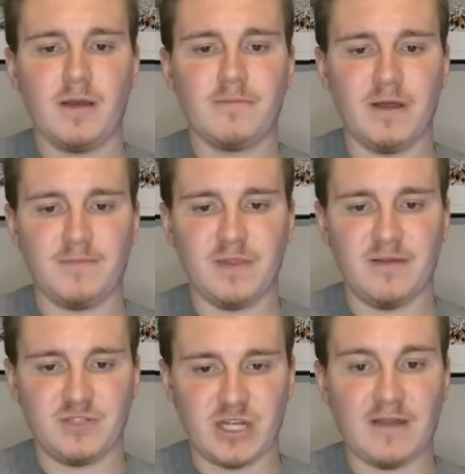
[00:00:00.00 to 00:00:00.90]
But
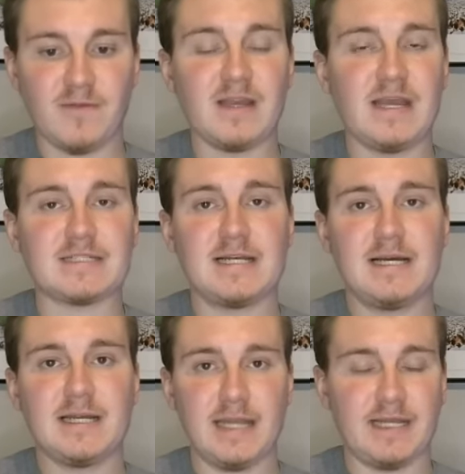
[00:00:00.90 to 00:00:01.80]
if Shayne Van Ness
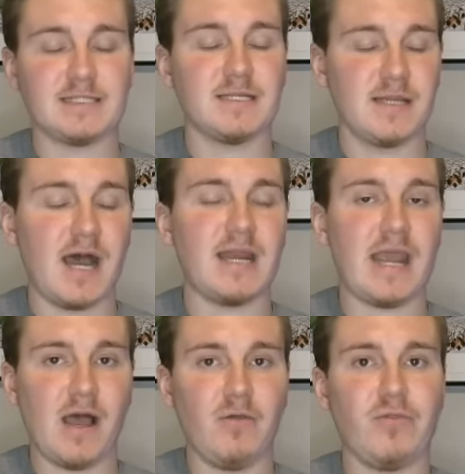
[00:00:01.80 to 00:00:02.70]
is not
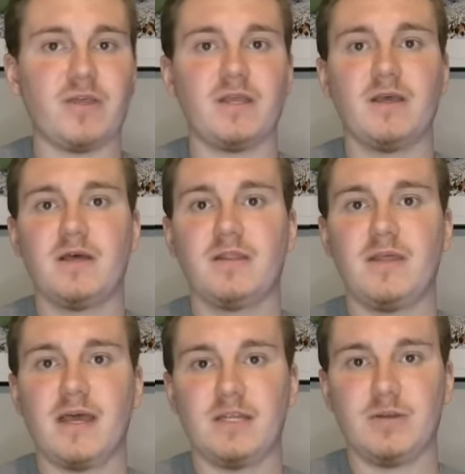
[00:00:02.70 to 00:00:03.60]
healthy,
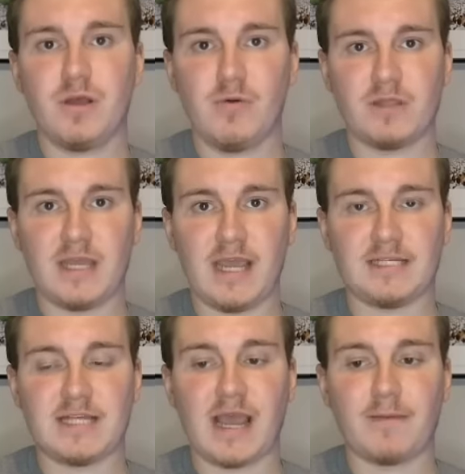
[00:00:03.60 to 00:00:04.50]
then you go with
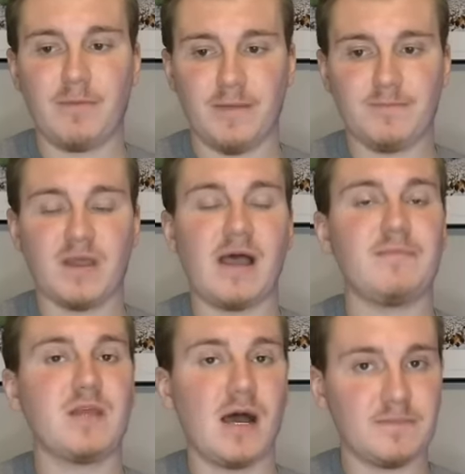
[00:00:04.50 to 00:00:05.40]
Kasak. But
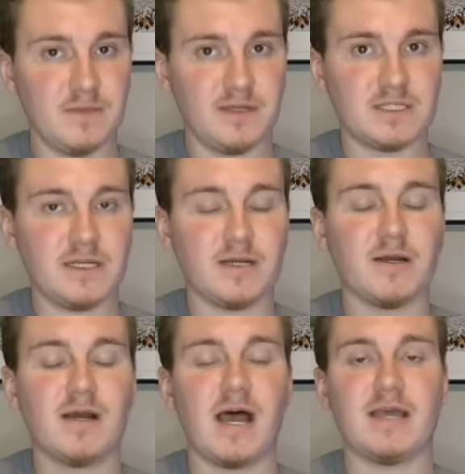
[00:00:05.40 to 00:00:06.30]
I'm the optimist
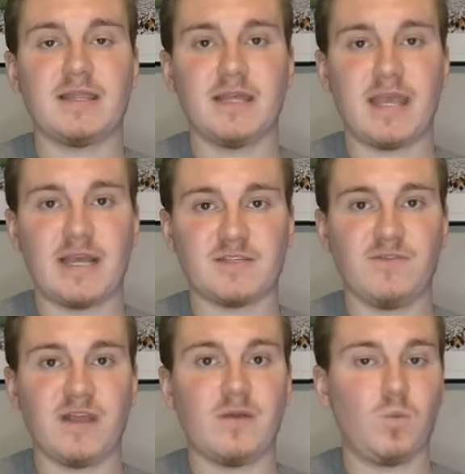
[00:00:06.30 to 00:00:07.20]
here. I think
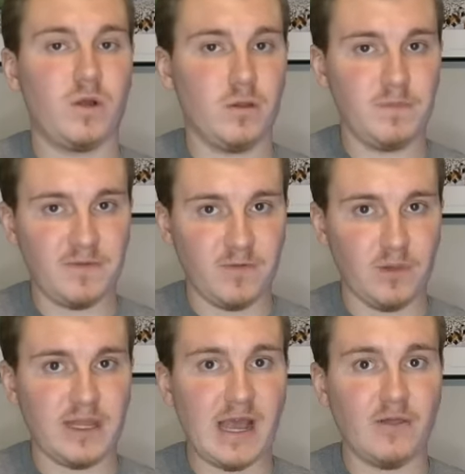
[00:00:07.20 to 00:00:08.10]
SVN will be
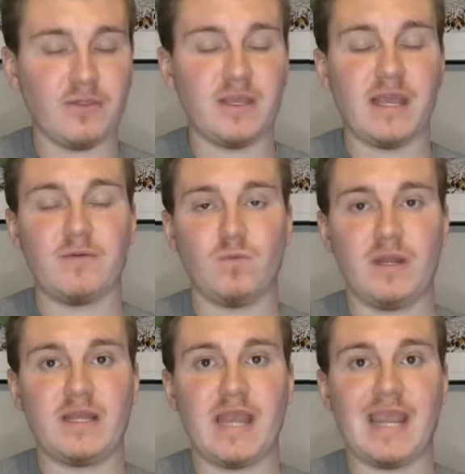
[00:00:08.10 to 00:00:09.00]
fully healthy and
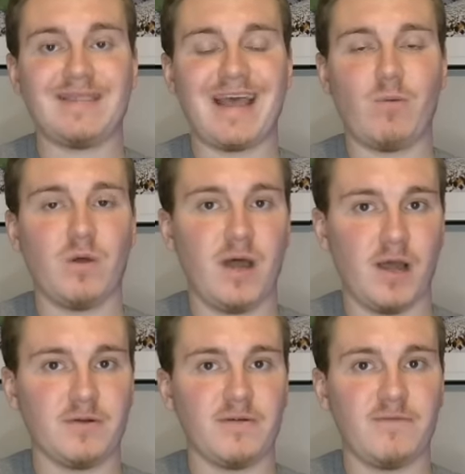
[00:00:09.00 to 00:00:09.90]
regain that
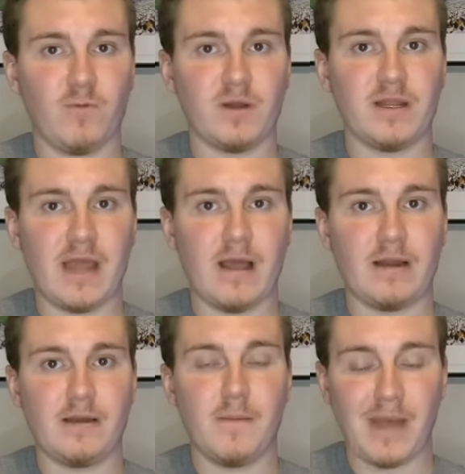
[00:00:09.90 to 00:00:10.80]

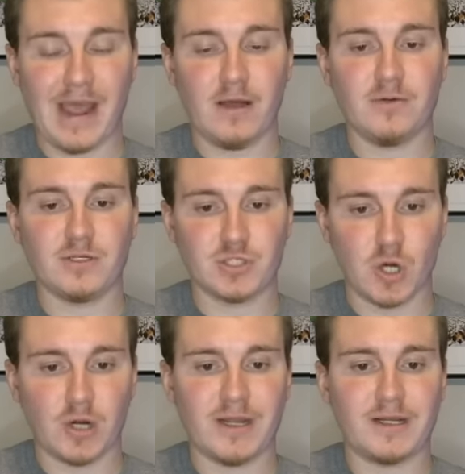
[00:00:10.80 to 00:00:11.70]
149-pound
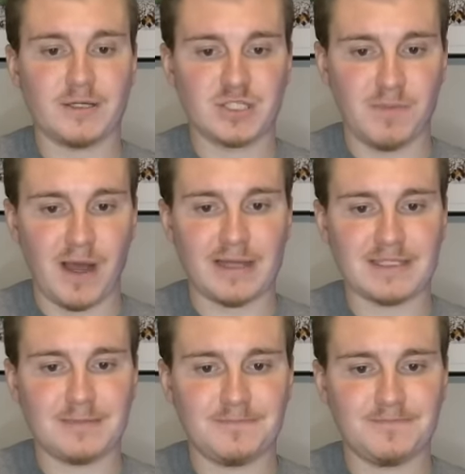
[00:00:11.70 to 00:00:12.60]
starting spot.
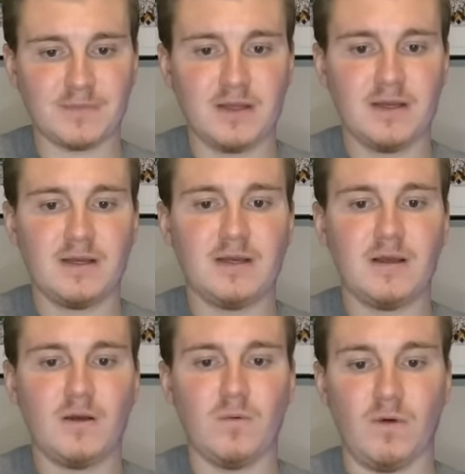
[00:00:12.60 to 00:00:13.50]

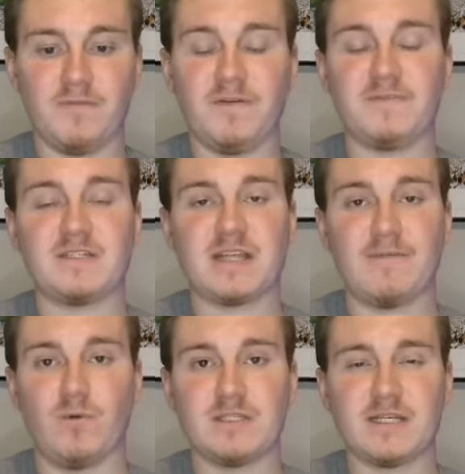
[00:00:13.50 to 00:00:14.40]

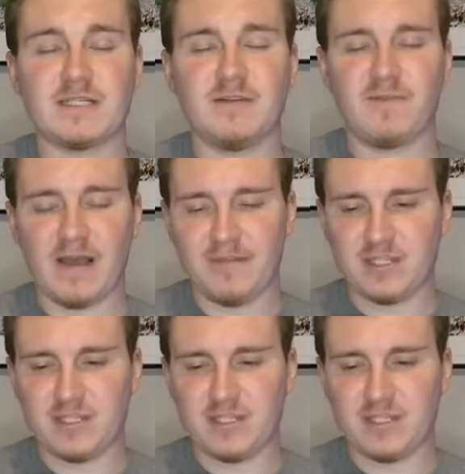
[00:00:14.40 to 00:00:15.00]
157, 165.